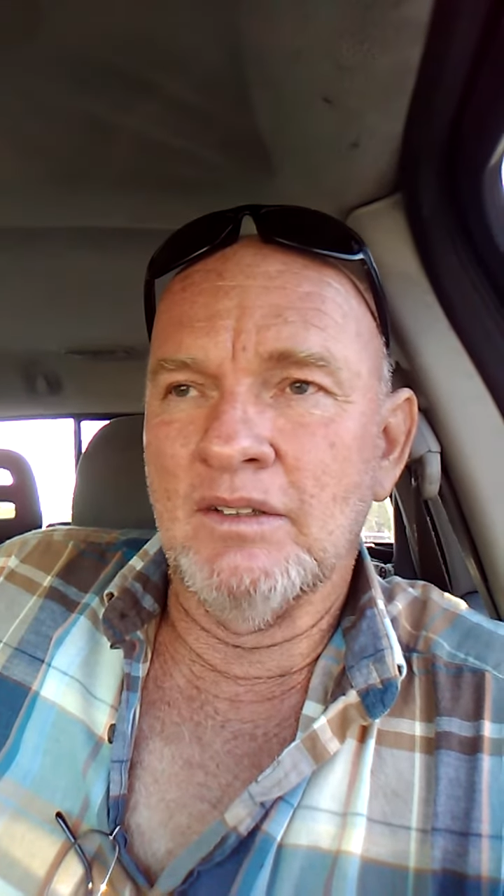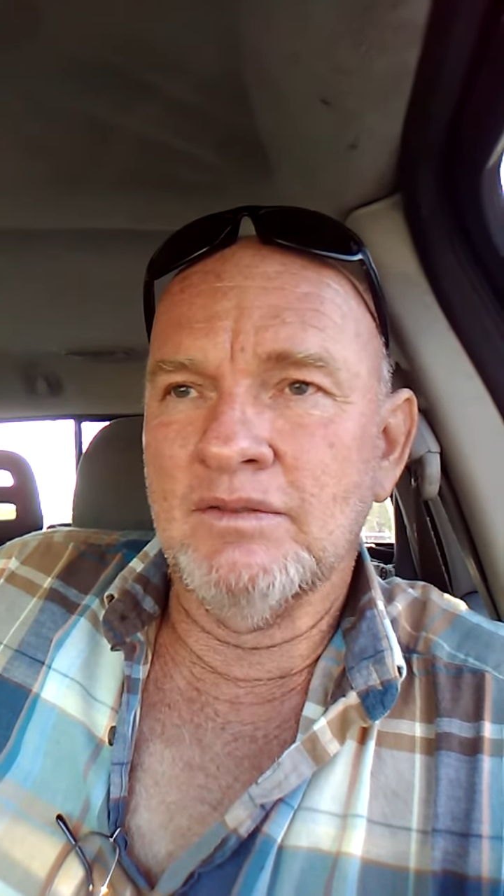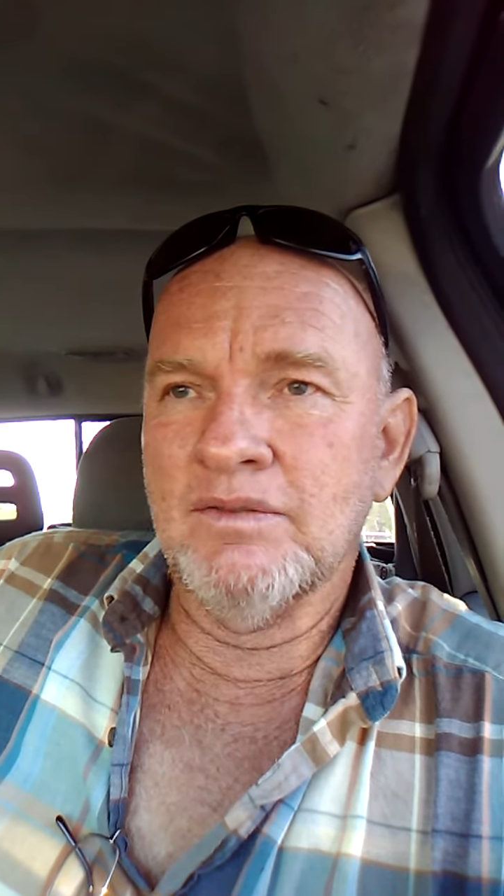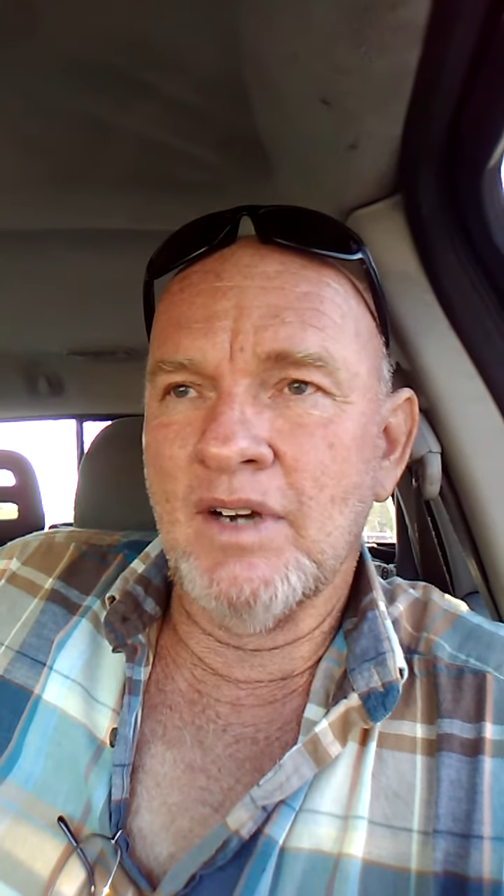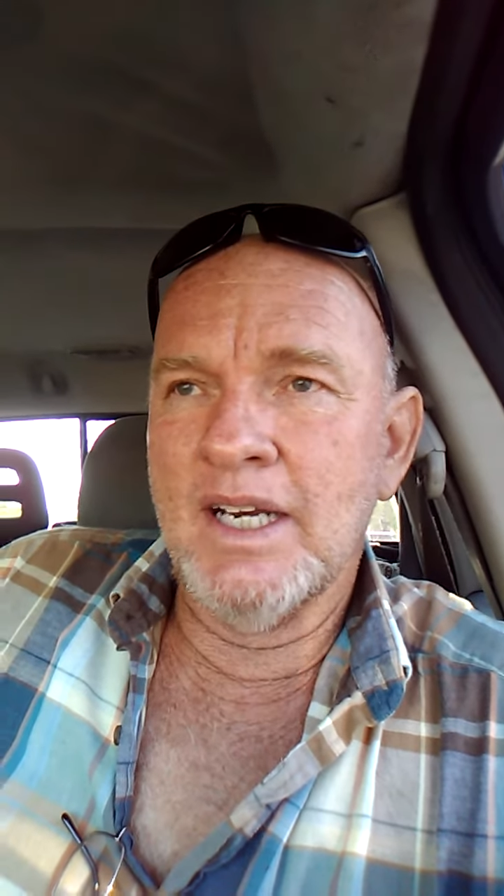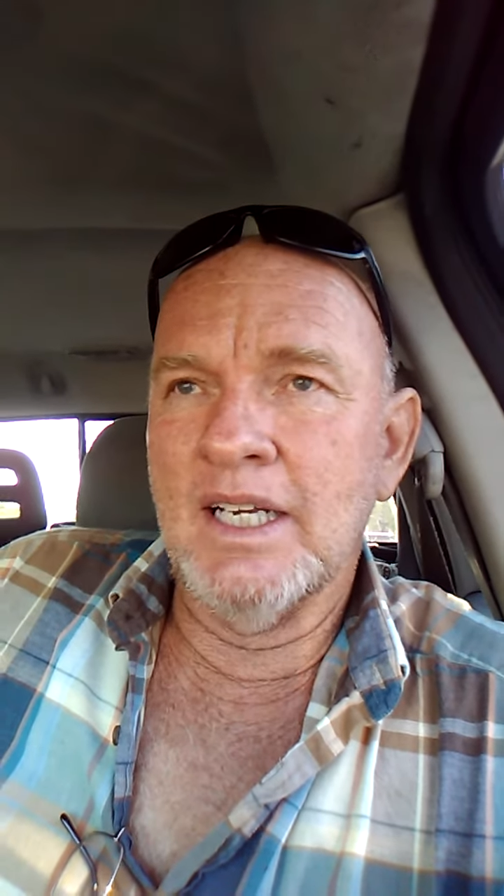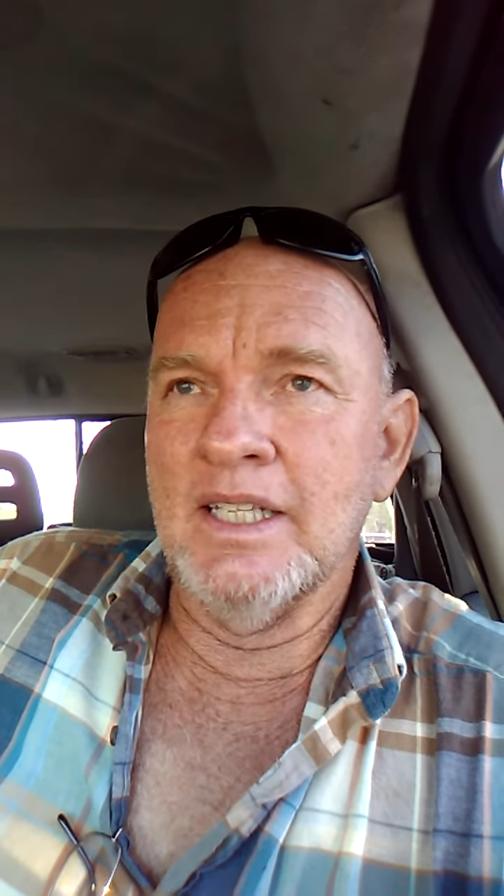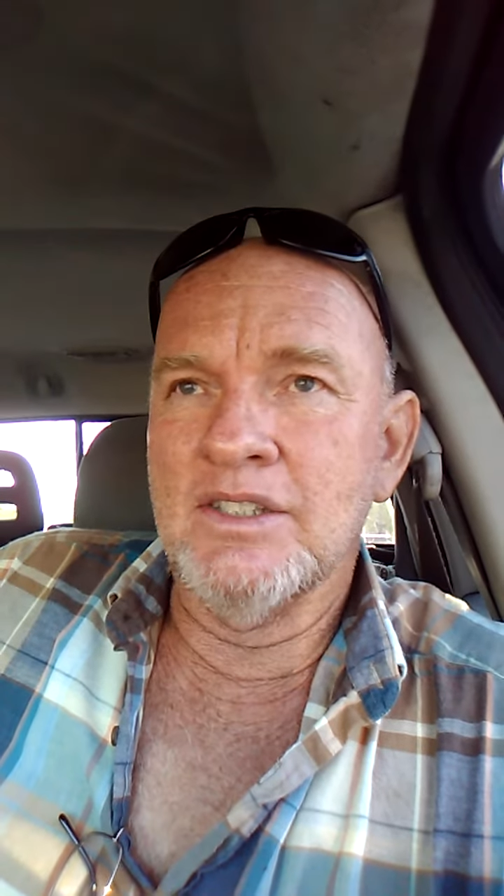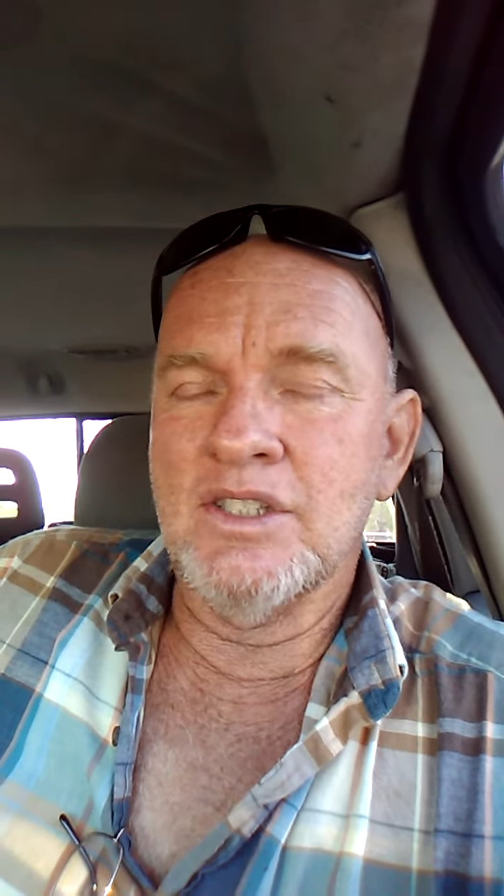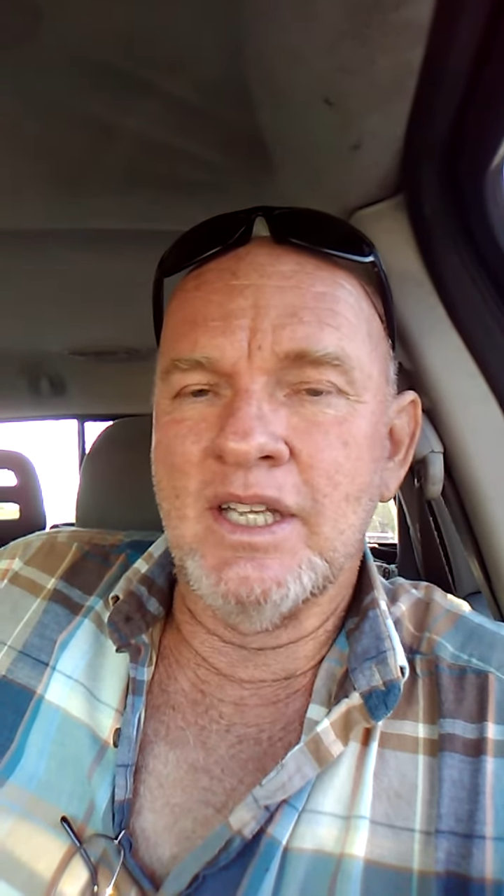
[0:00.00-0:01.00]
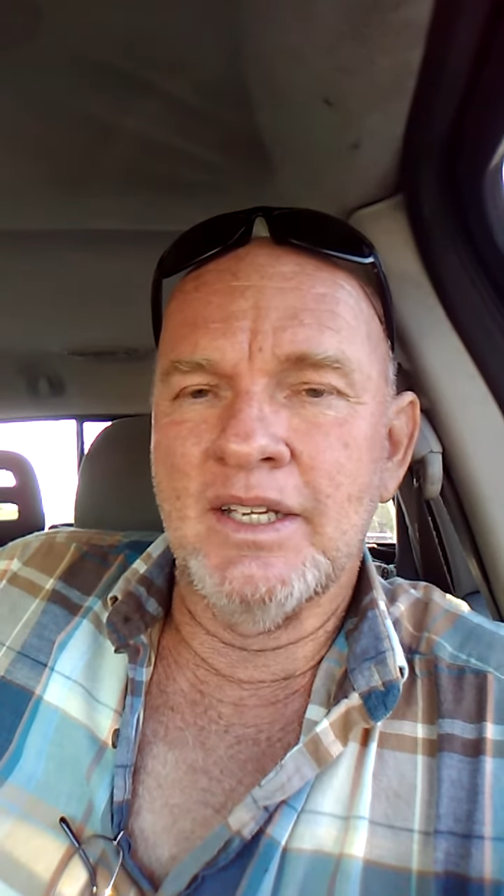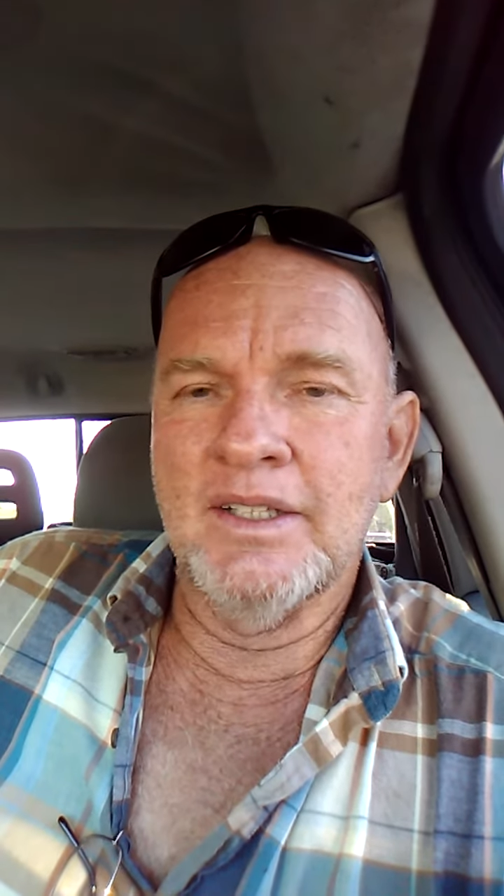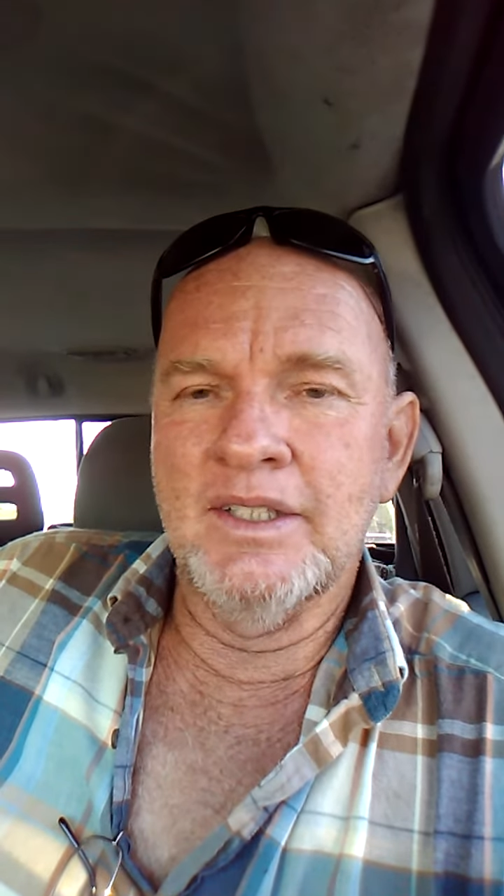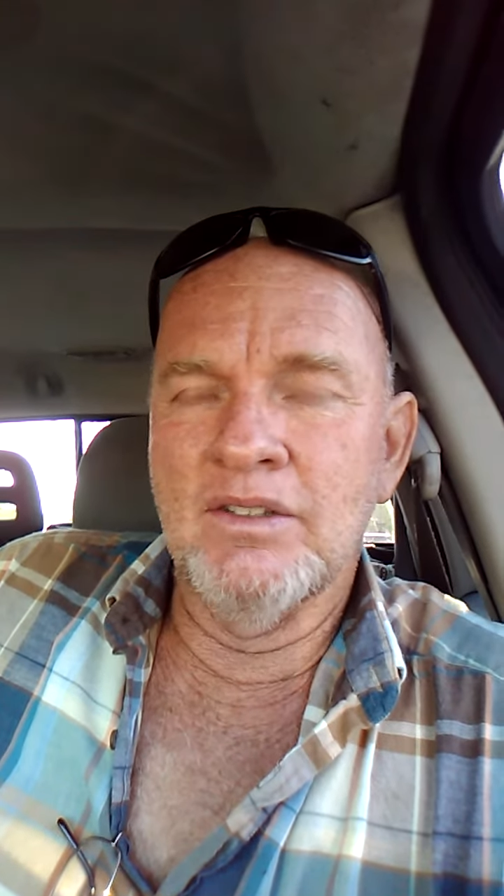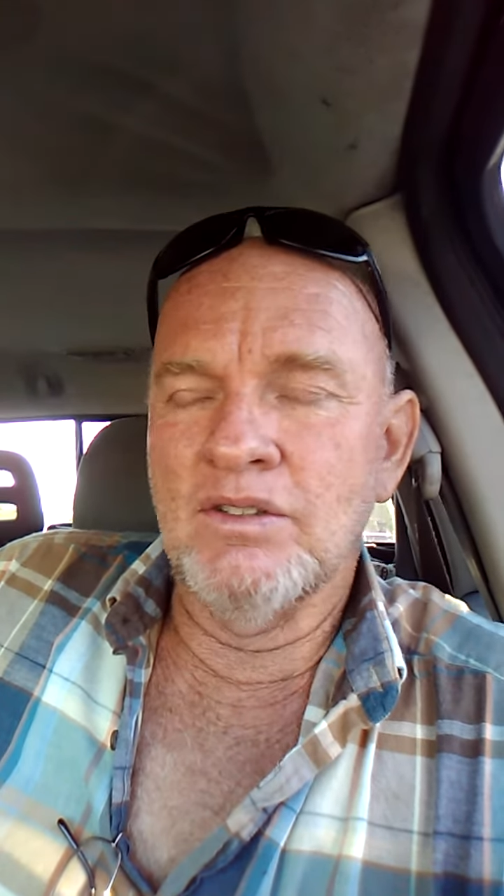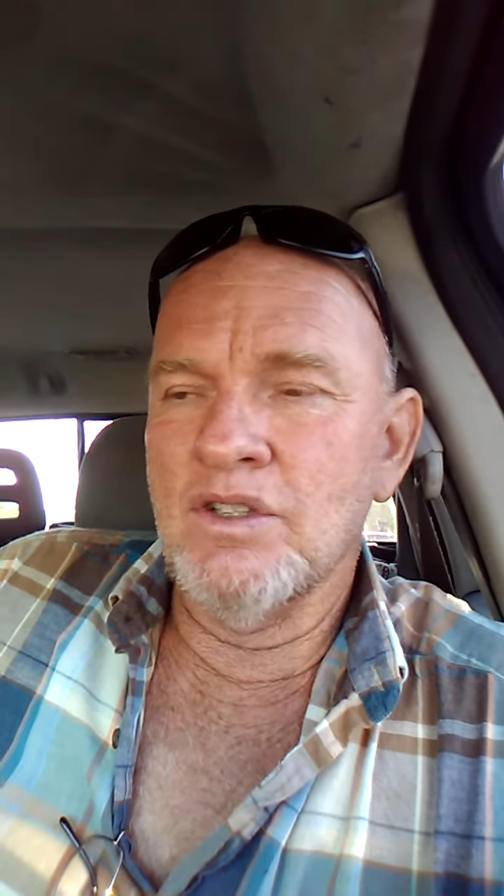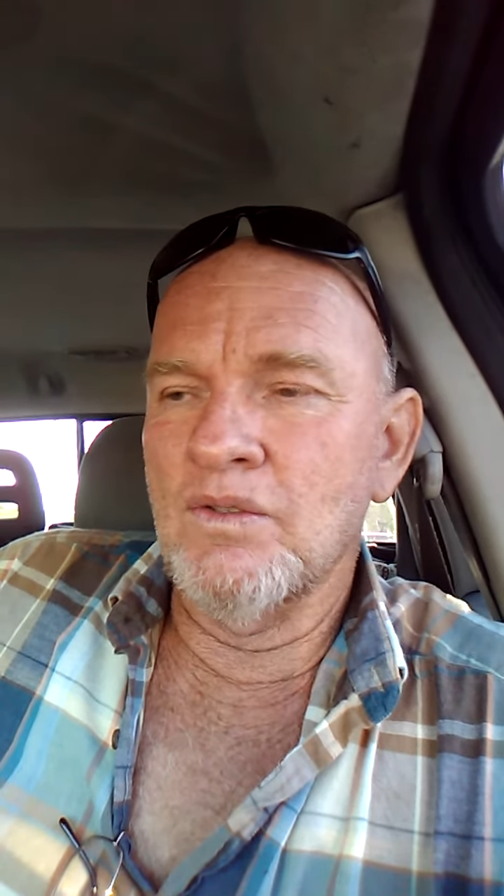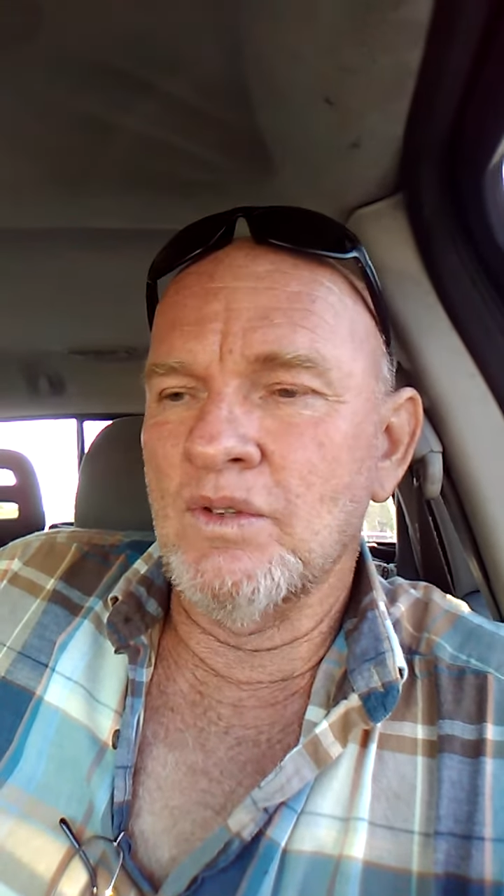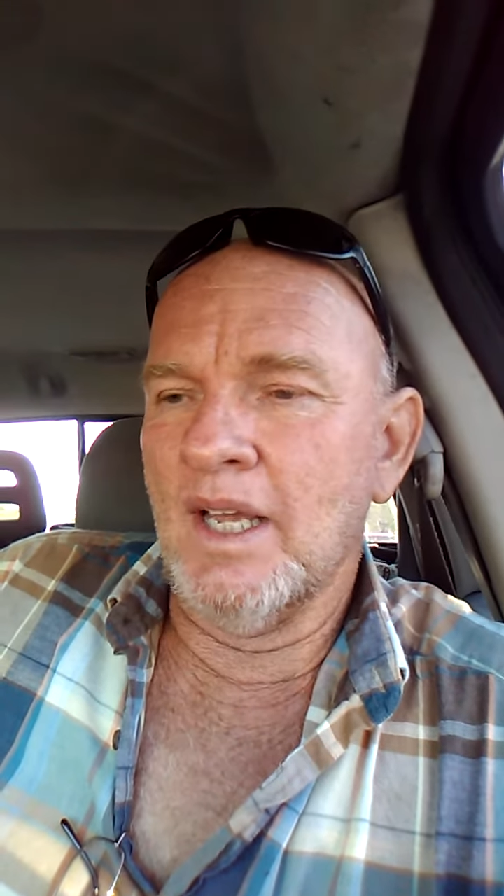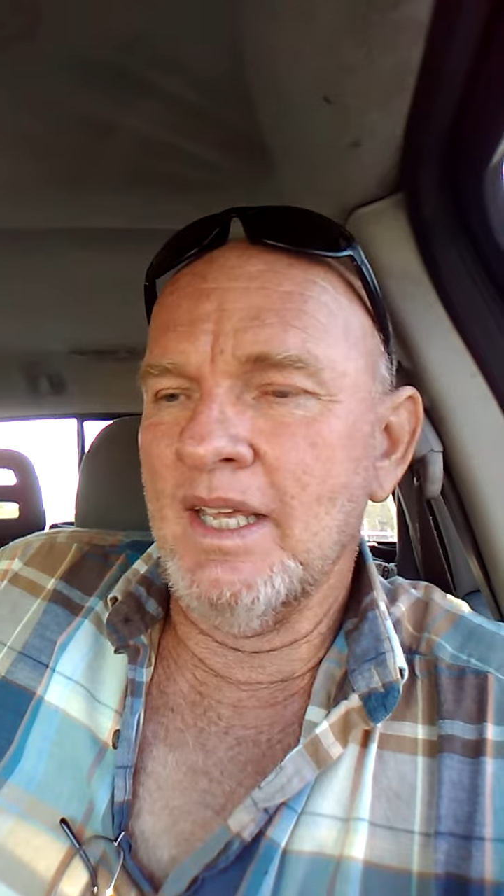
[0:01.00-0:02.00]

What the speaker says: friend list, and so I